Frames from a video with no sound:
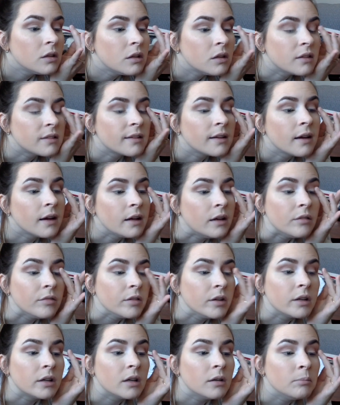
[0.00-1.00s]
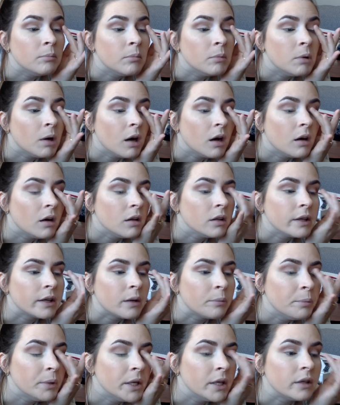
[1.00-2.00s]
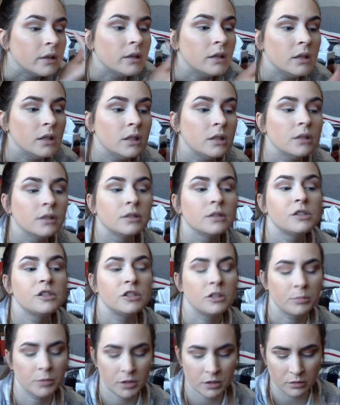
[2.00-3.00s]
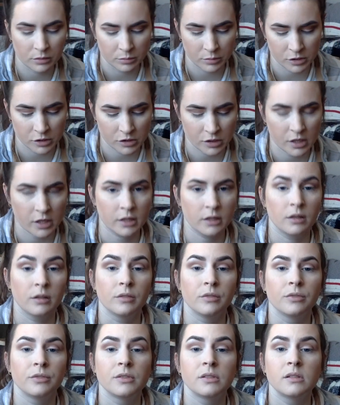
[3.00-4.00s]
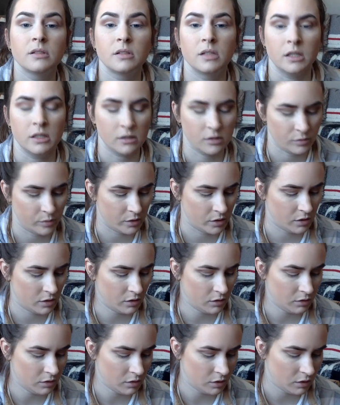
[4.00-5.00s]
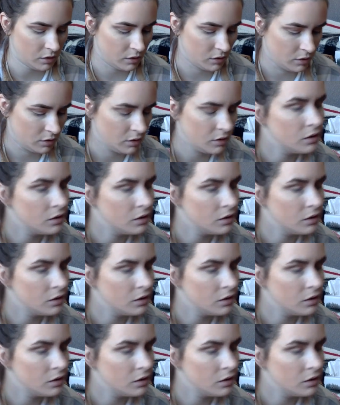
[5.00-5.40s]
It's kind of like a like a pinky shimmer, which kind of stays with the